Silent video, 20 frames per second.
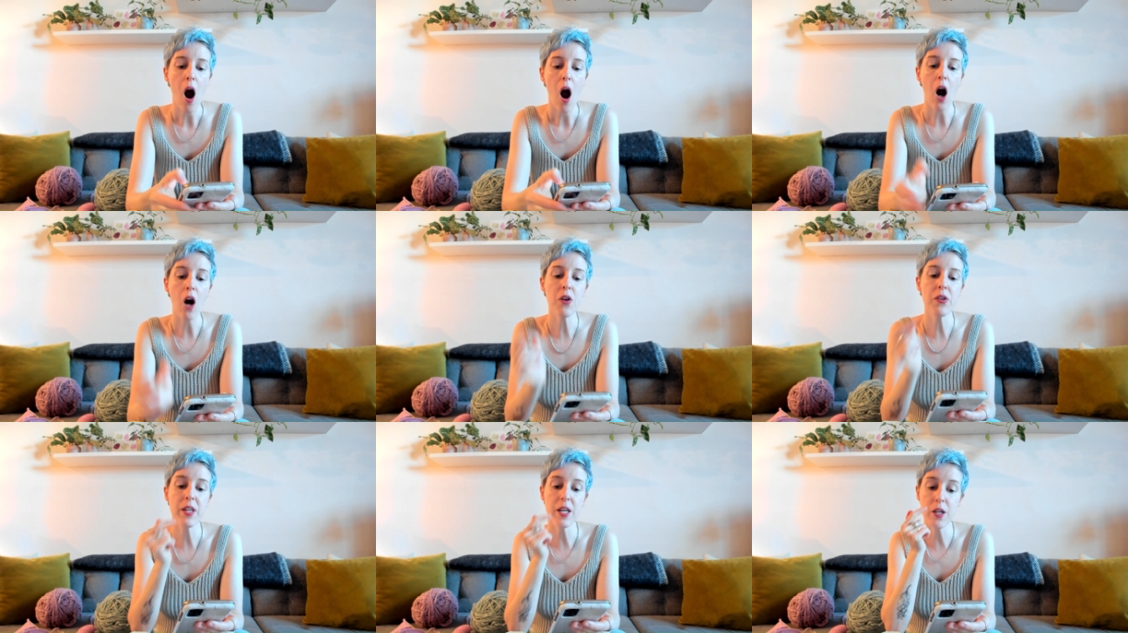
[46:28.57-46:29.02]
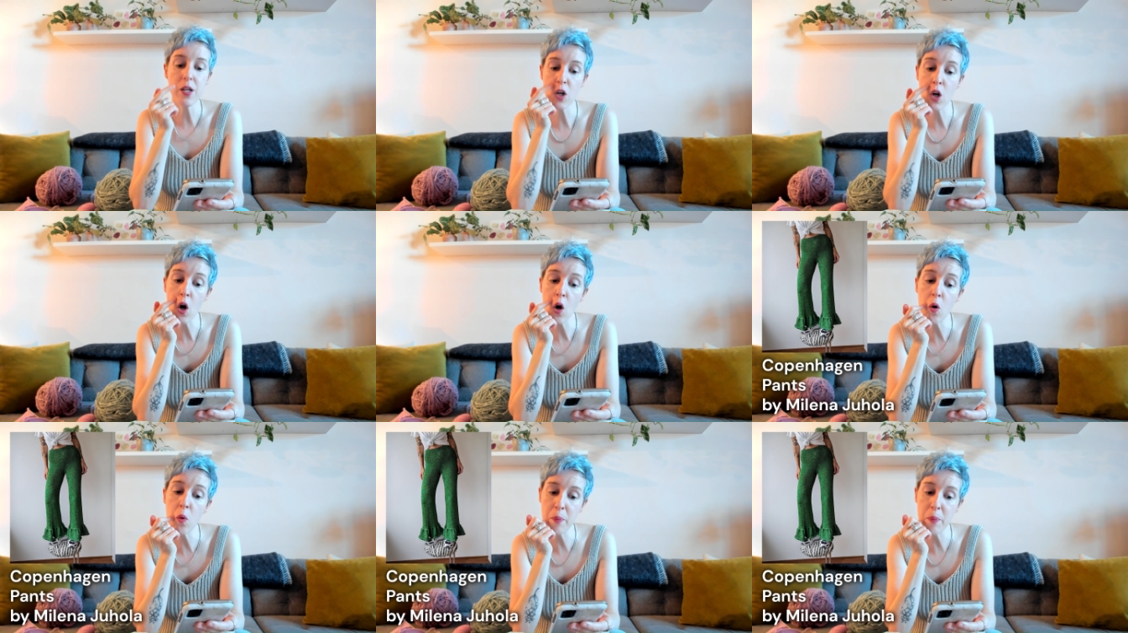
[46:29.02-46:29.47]
are the
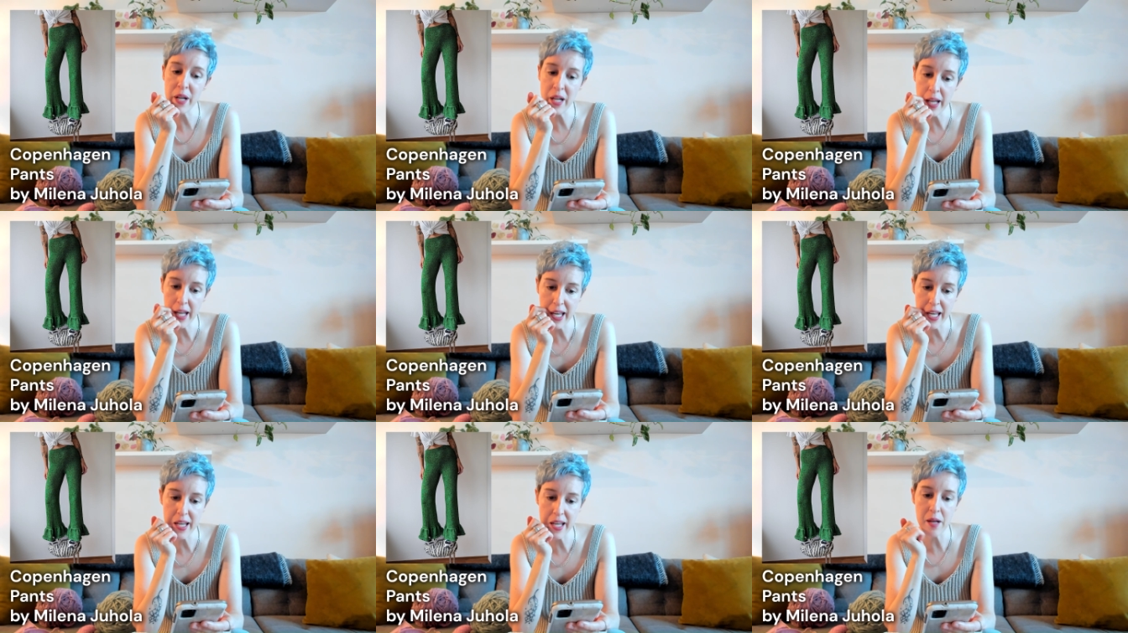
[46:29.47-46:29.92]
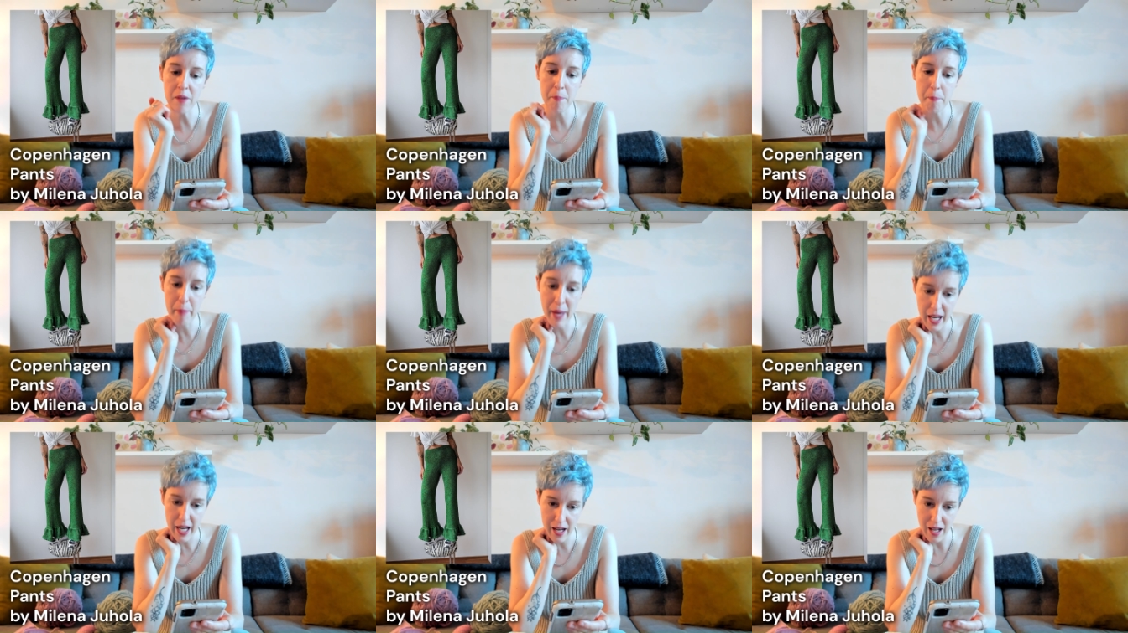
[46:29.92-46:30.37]
Copenhagen
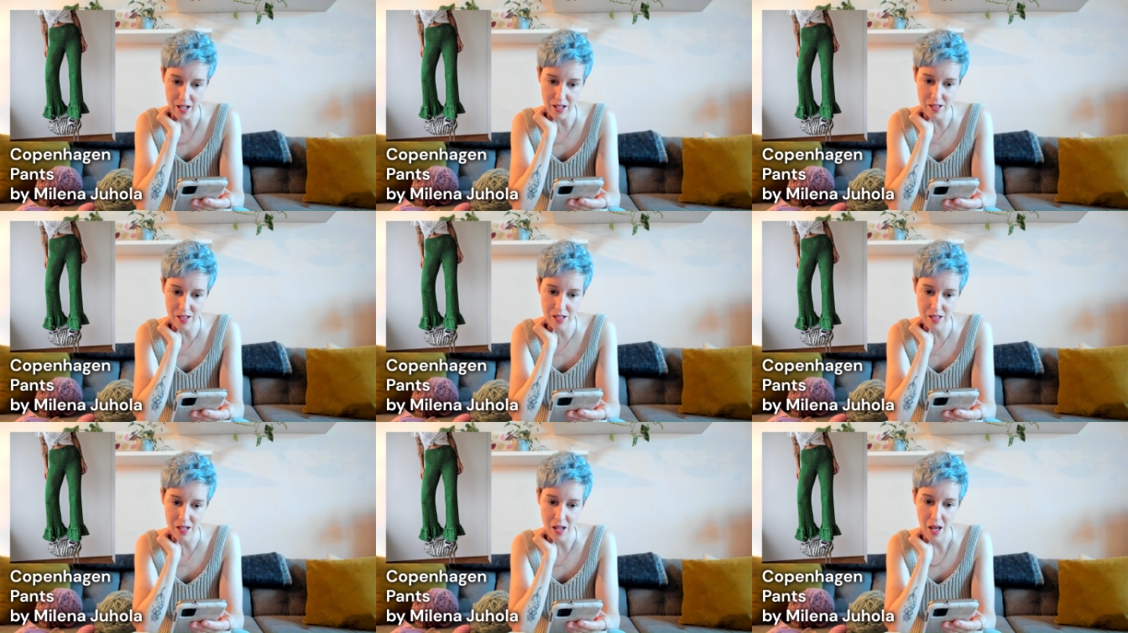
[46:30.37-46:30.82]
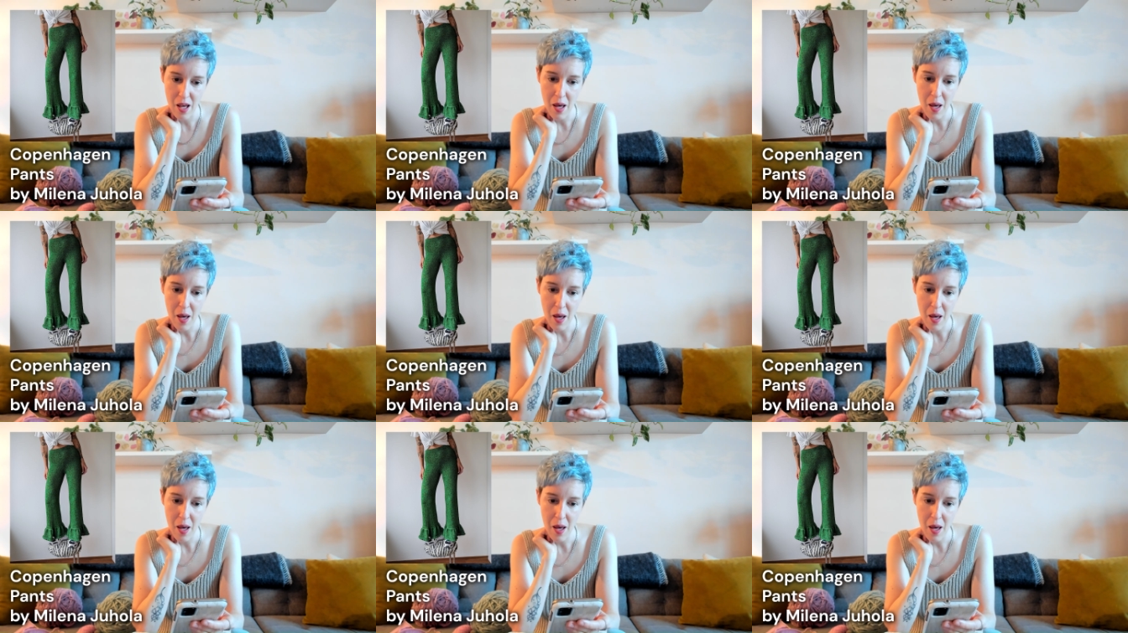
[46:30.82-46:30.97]
pants